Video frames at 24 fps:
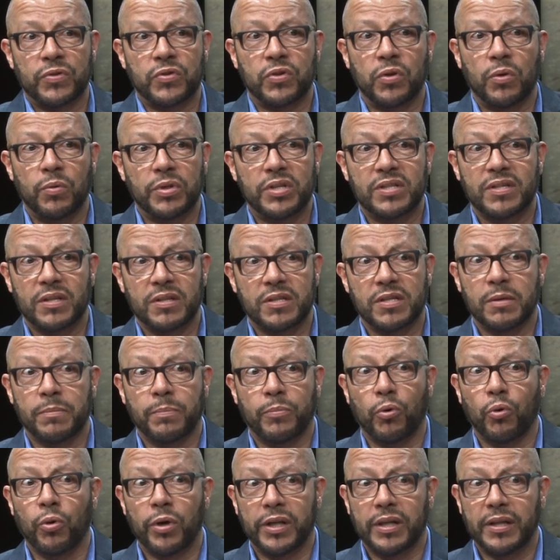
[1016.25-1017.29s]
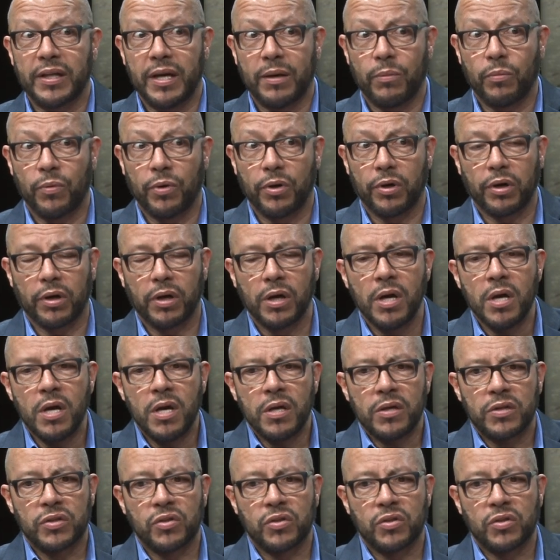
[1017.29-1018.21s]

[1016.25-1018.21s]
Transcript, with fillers: so it's oh, a yes. support network. Mm-hmm.